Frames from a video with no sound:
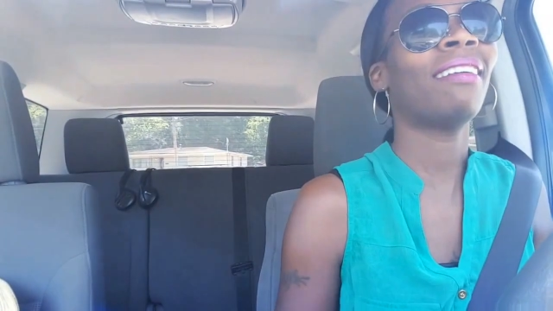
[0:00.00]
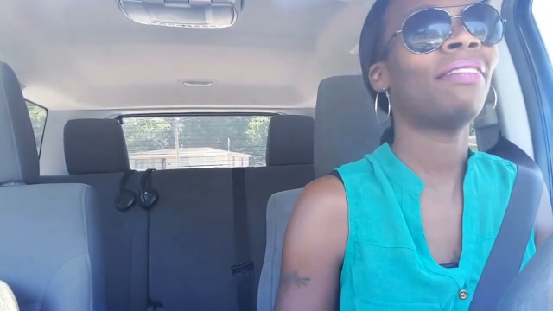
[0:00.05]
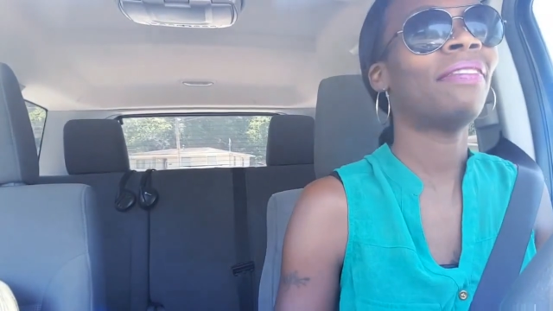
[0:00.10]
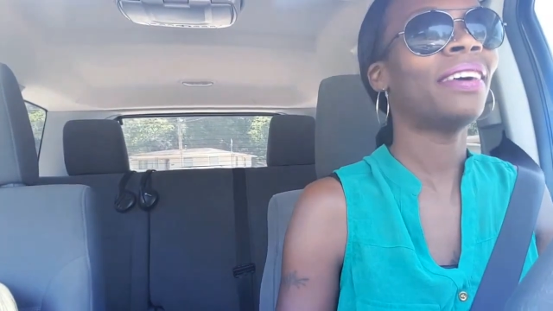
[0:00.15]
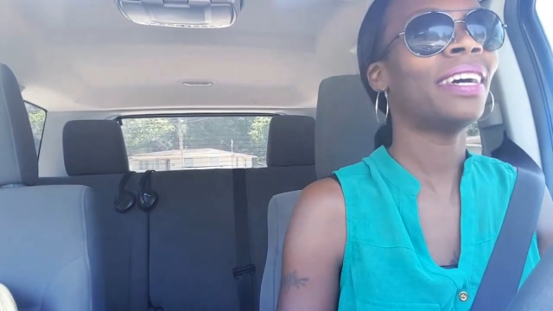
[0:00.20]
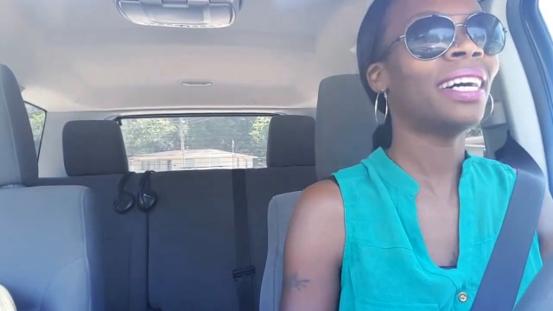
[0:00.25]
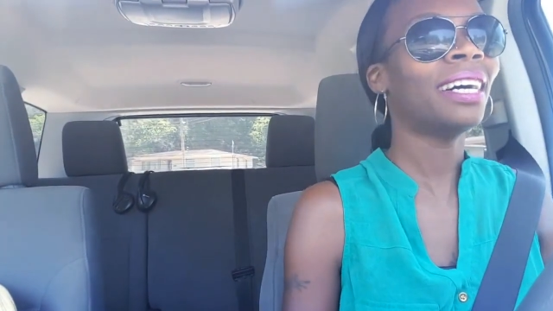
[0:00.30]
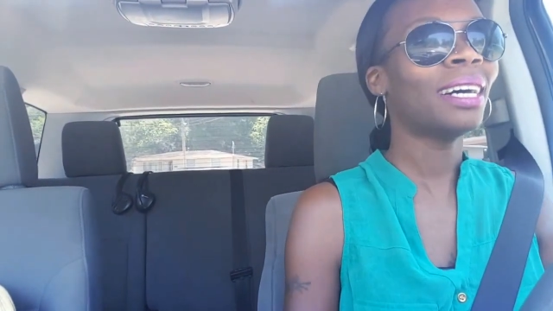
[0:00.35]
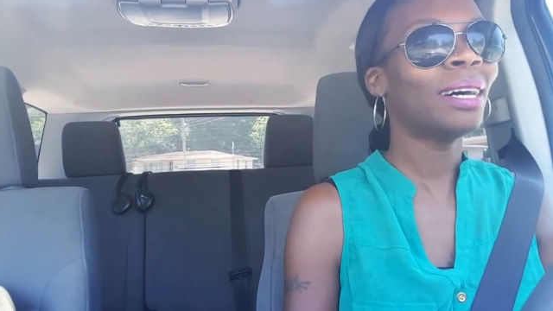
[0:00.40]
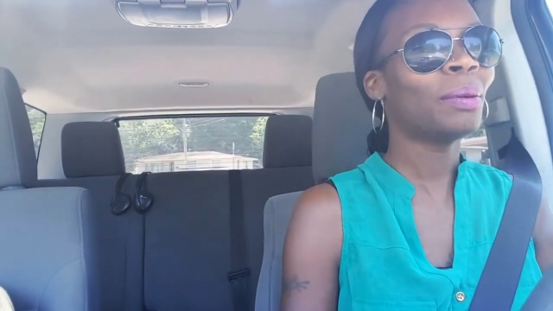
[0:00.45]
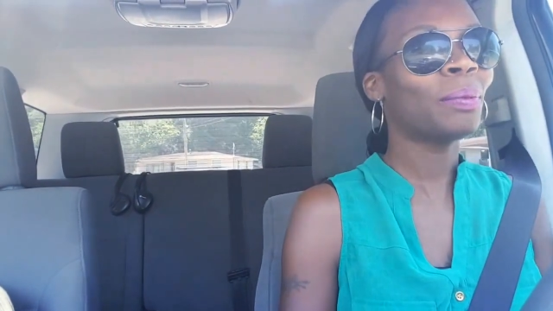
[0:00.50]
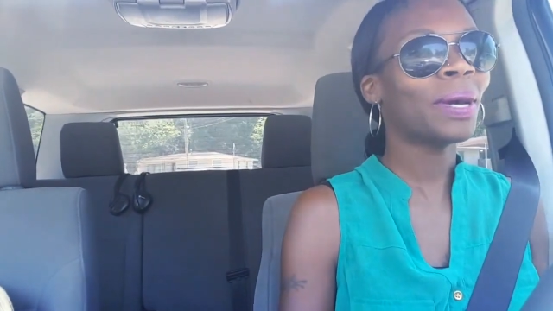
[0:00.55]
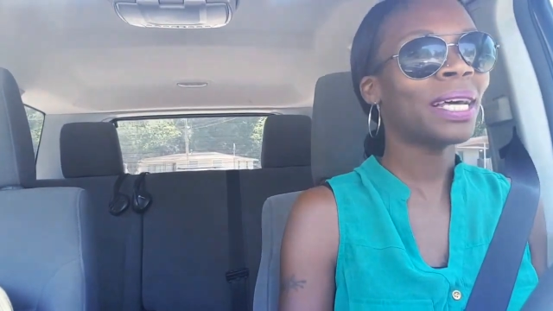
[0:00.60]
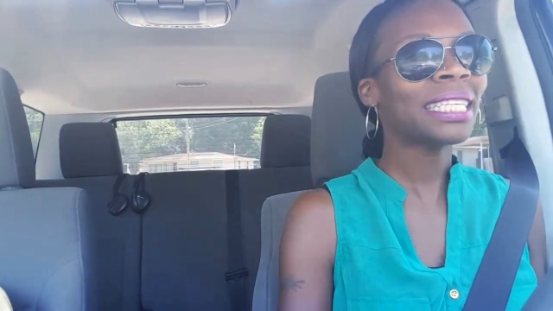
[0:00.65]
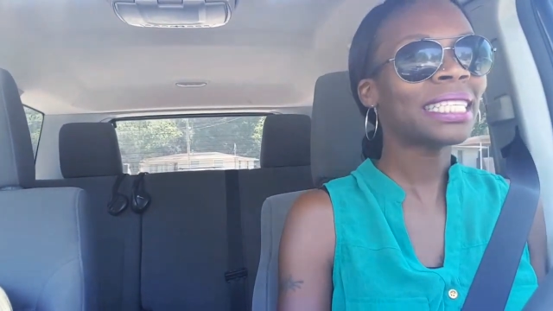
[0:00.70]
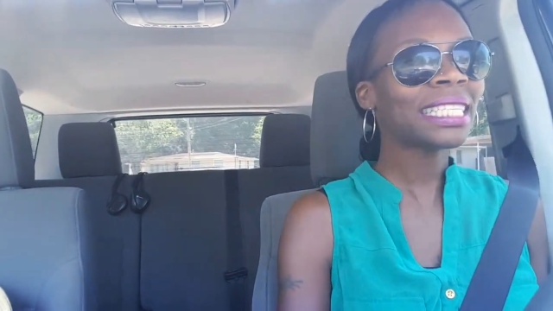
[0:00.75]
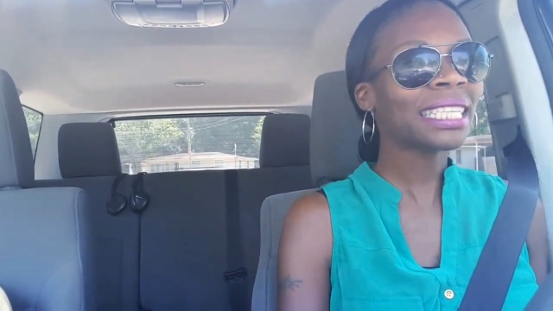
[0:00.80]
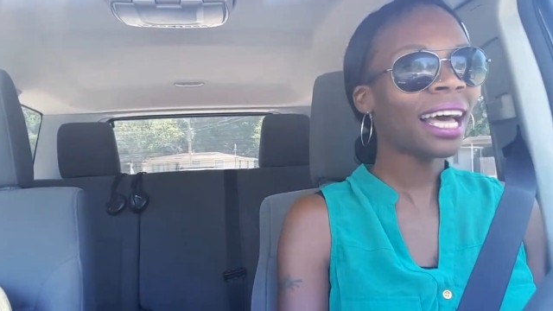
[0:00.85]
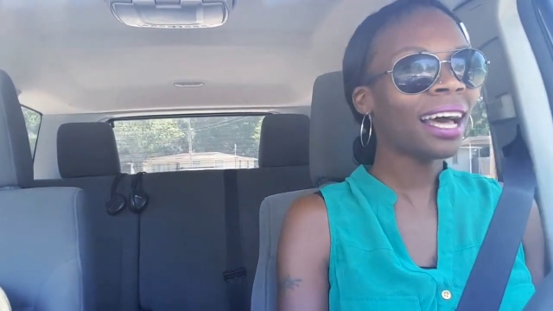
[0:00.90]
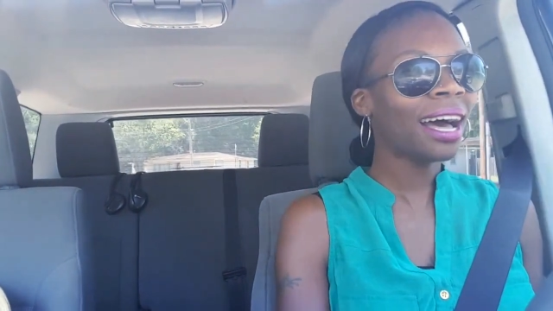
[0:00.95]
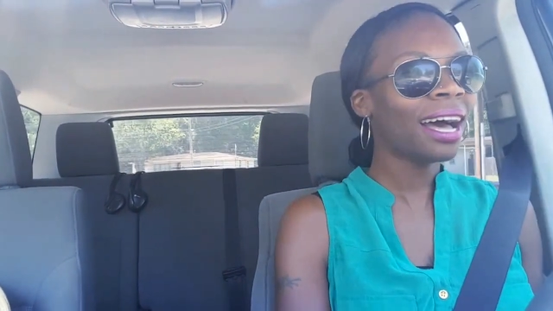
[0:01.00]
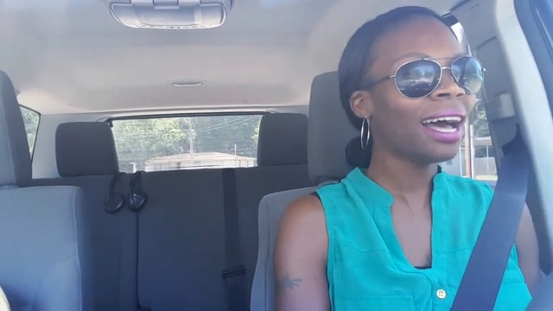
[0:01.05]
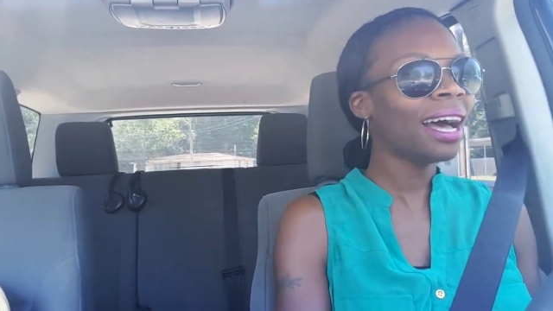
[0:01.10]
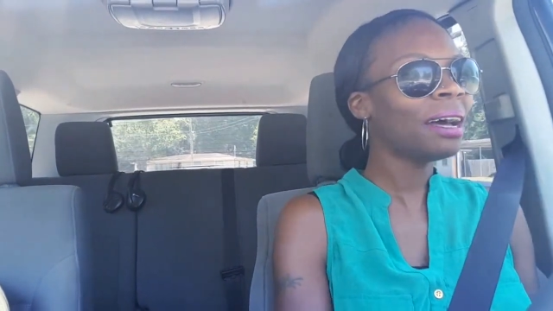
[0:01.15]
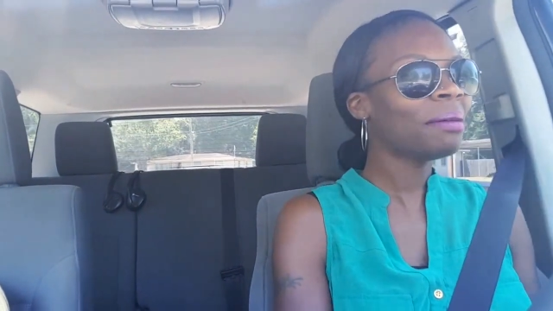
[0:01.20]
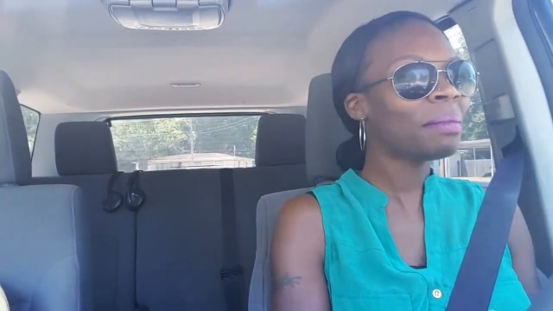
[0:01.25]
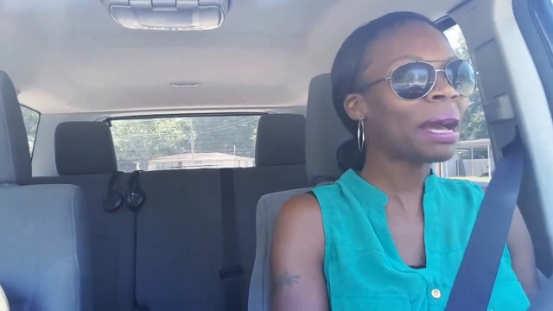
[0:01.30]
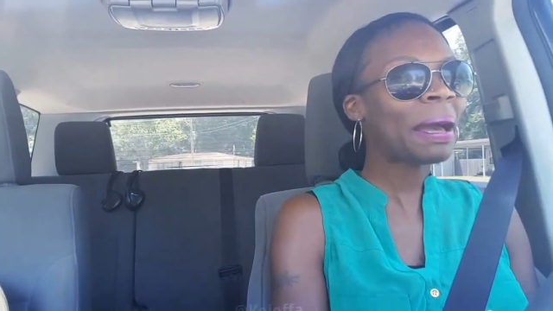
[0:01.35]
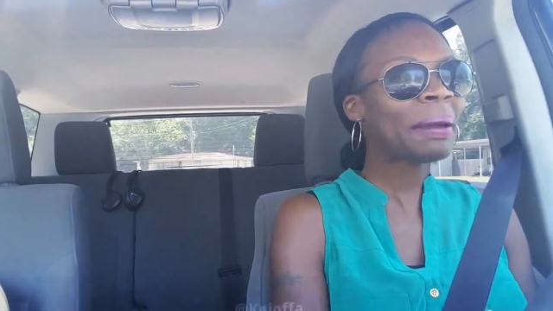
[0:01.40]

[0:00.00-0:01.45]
Alpha. What's up,